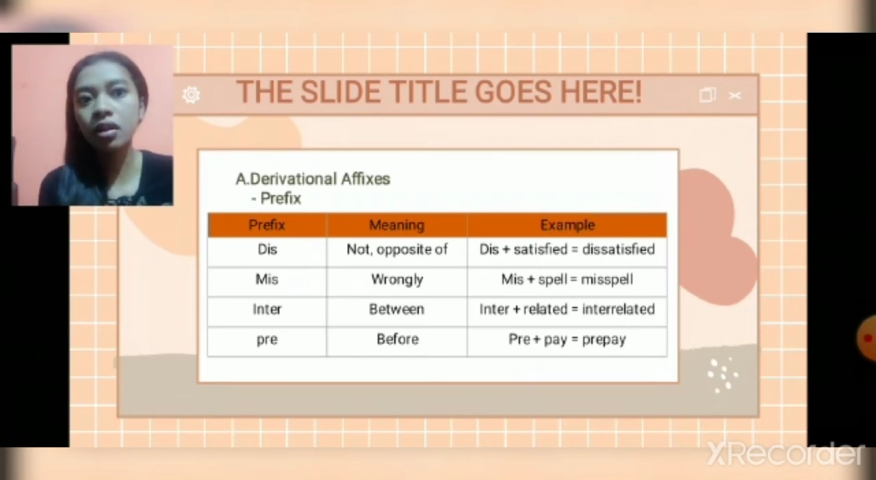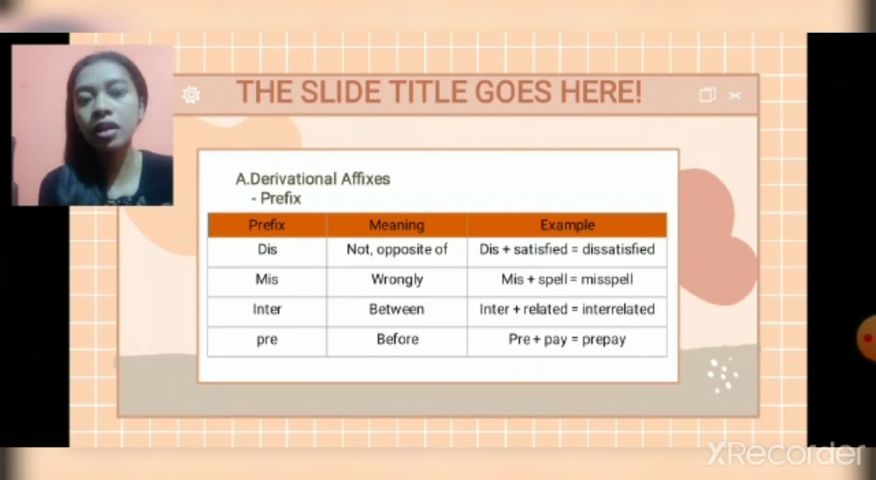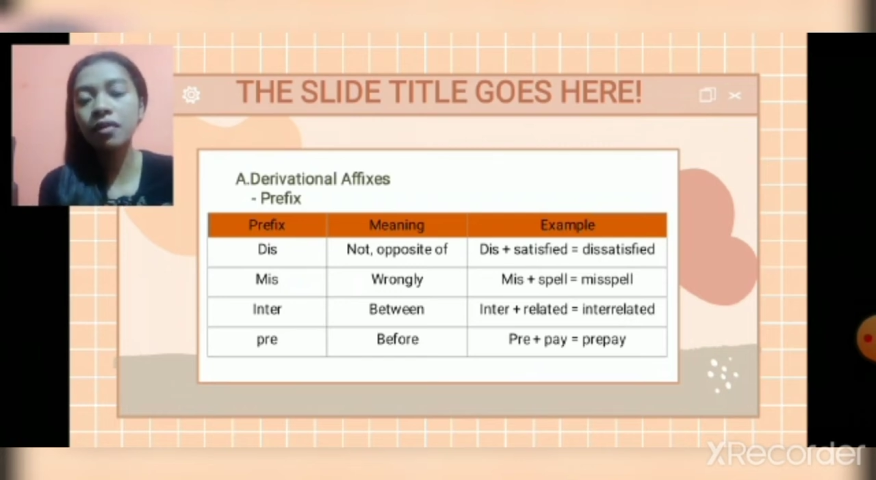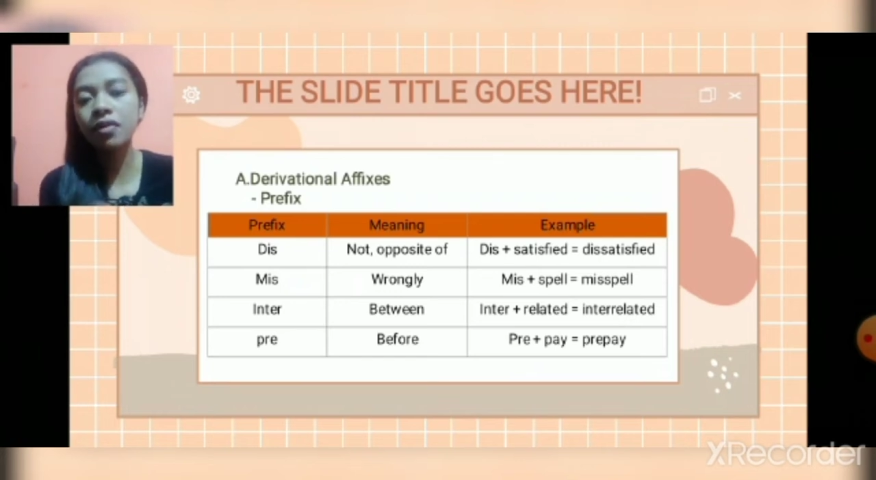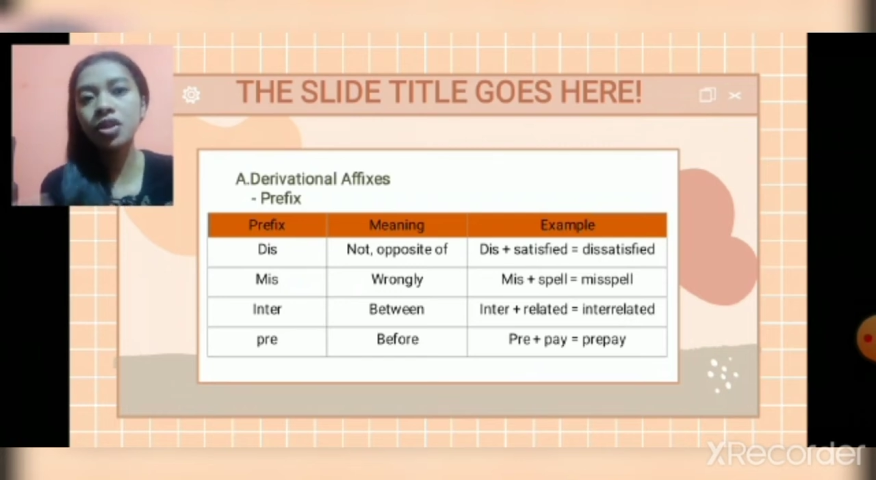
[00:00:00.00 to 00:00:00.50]

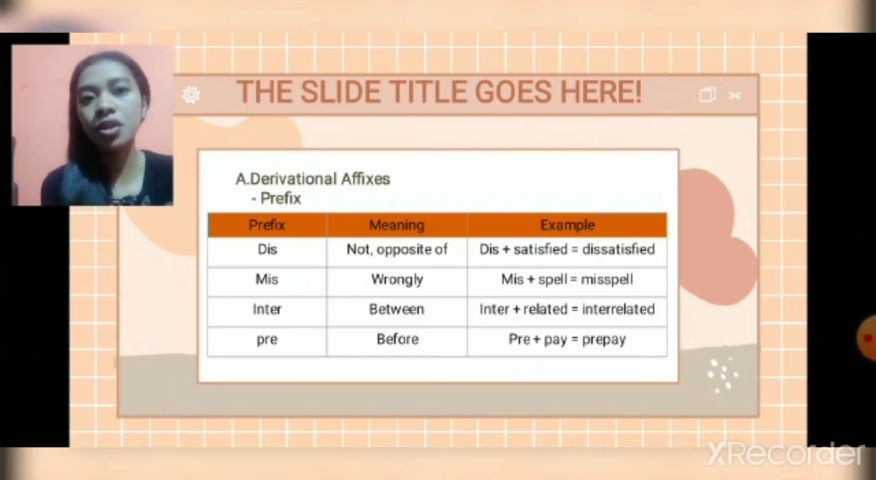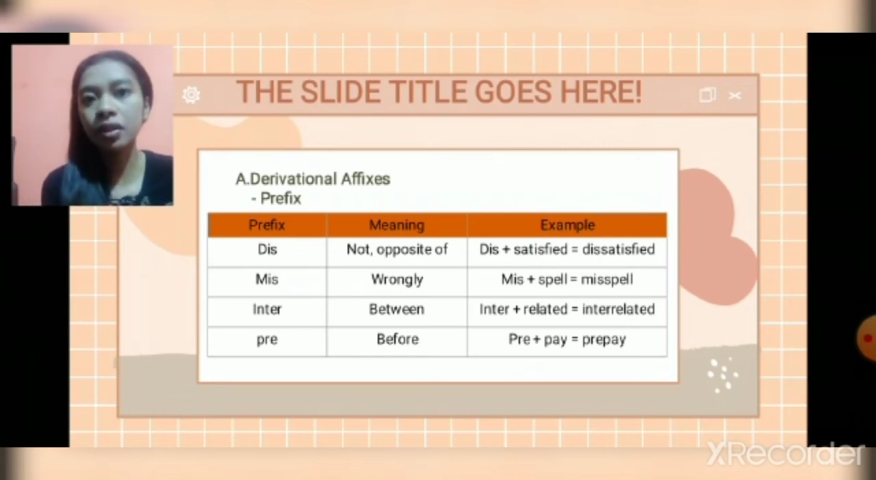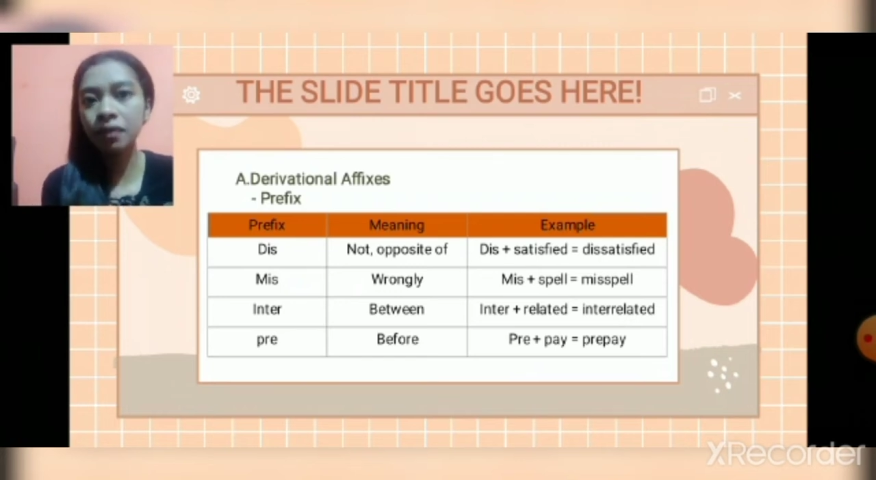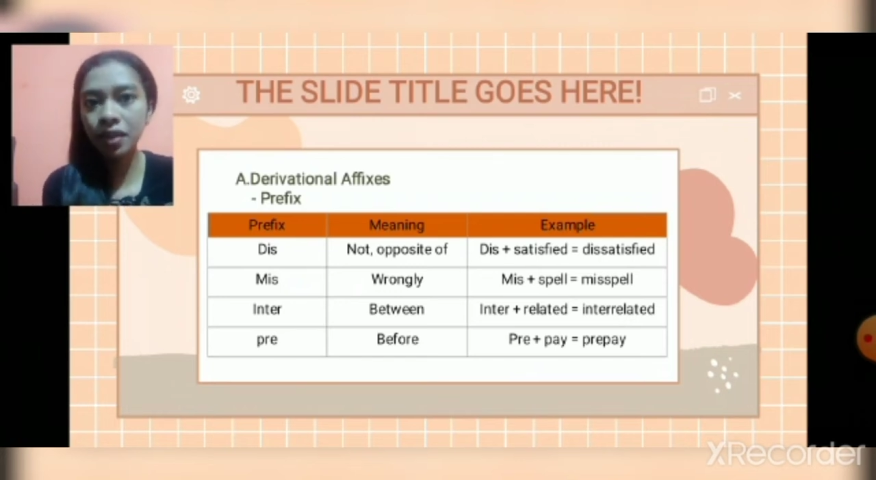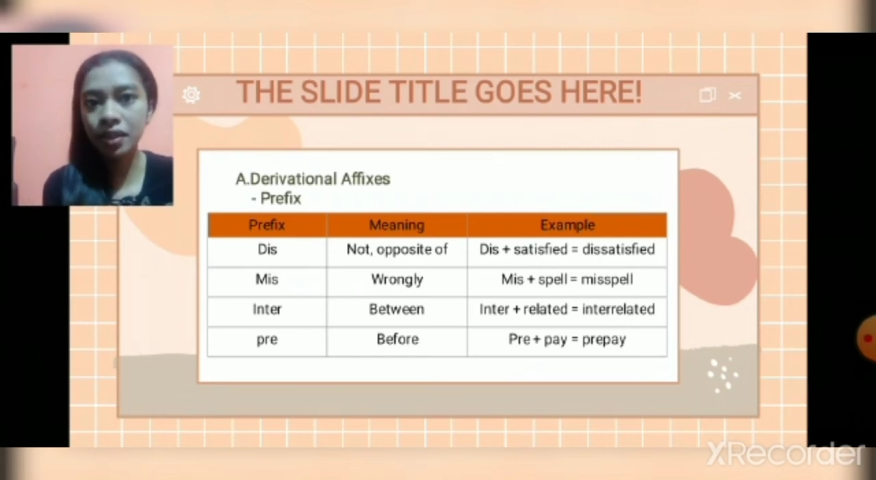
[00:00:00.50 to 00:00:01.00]
derivational
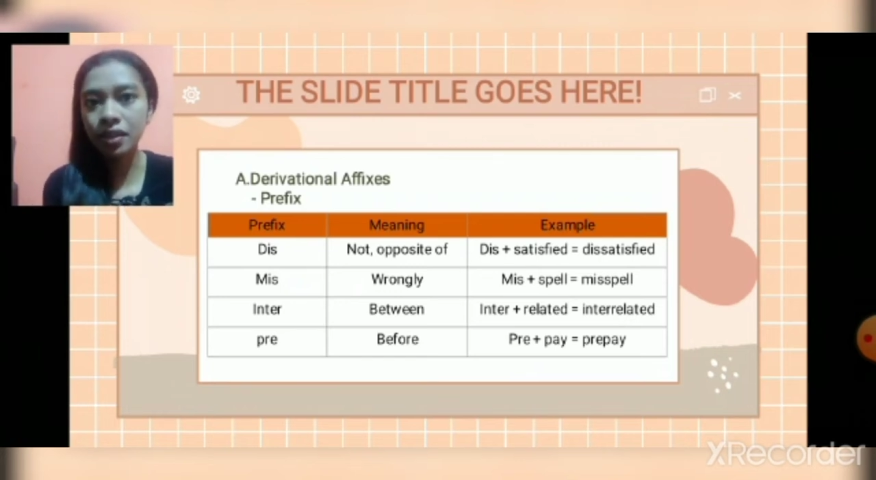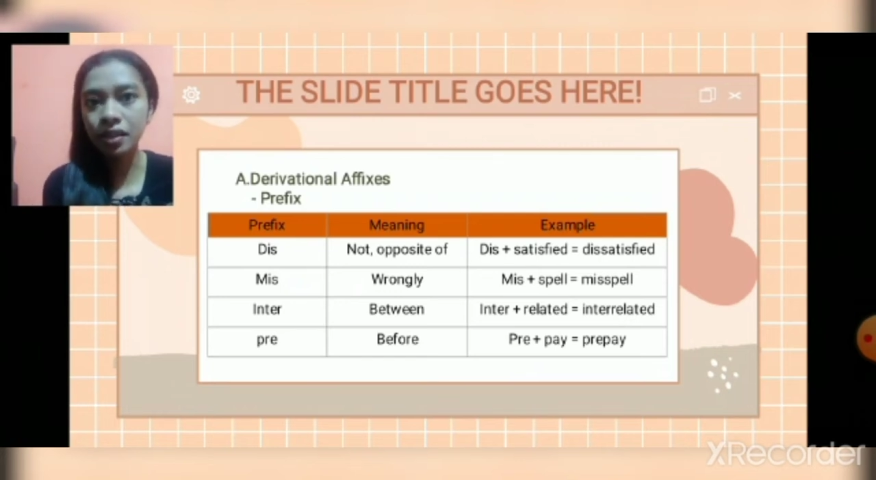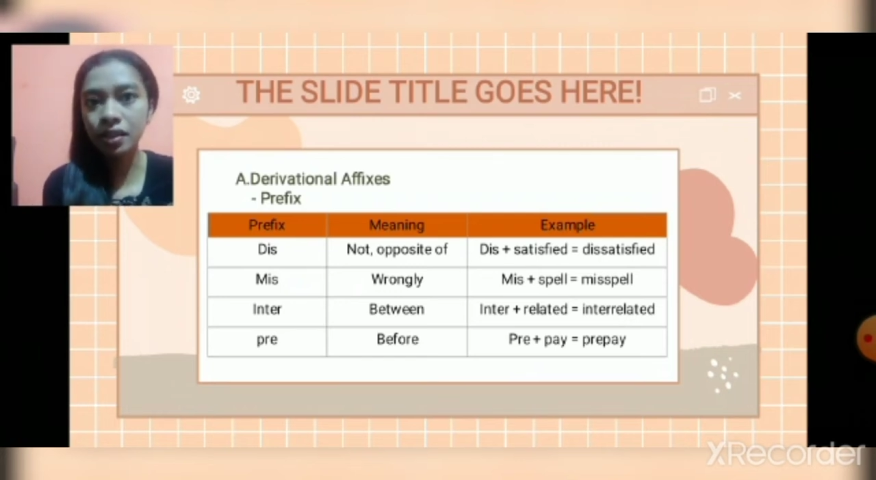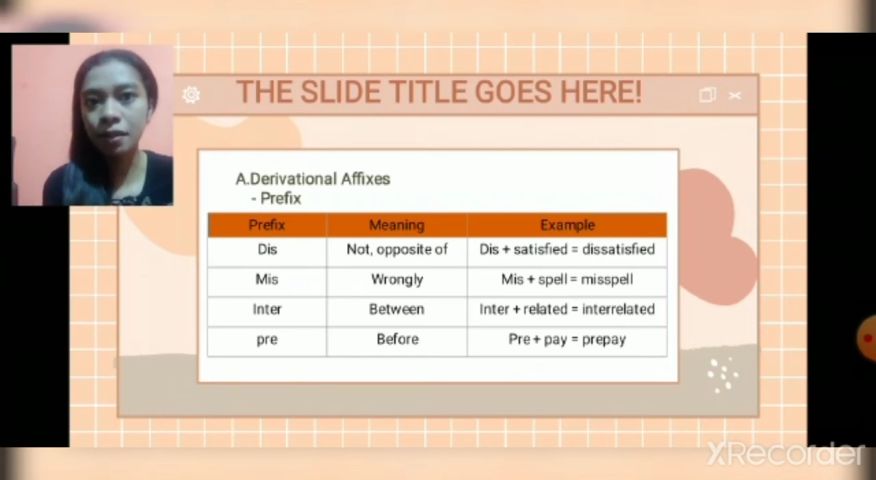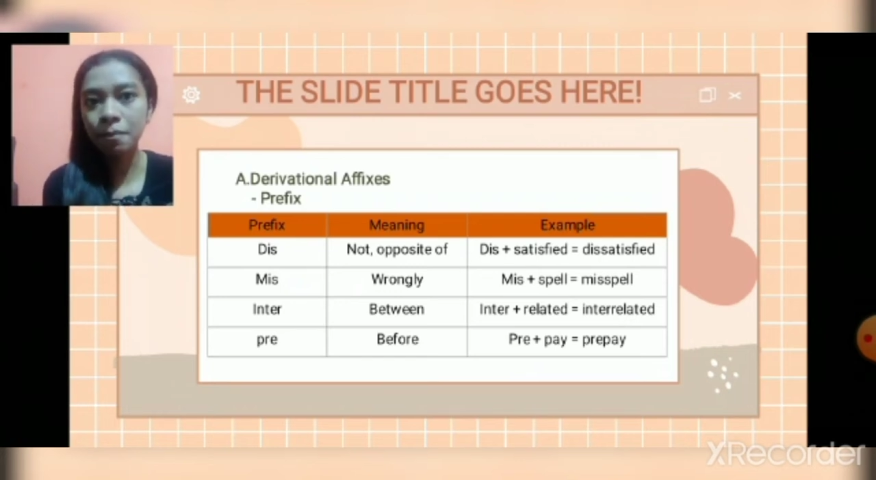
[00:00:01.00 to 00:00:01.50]

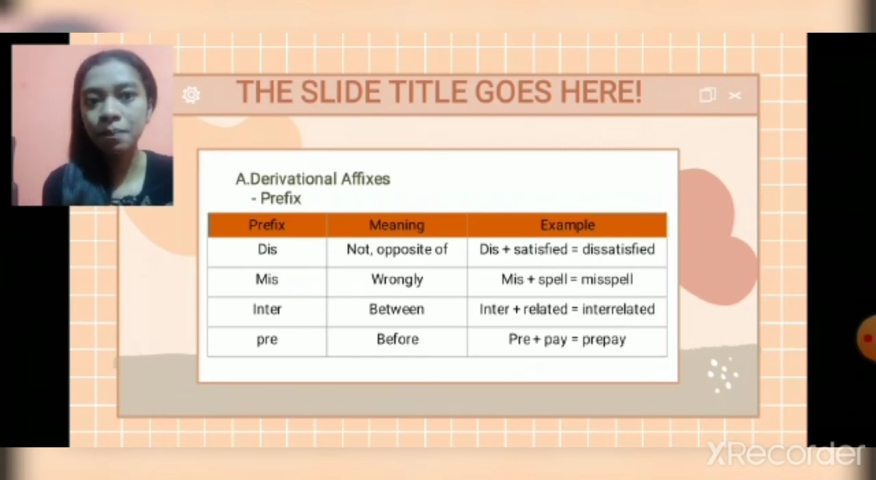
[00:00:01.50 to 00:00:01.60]
affixes.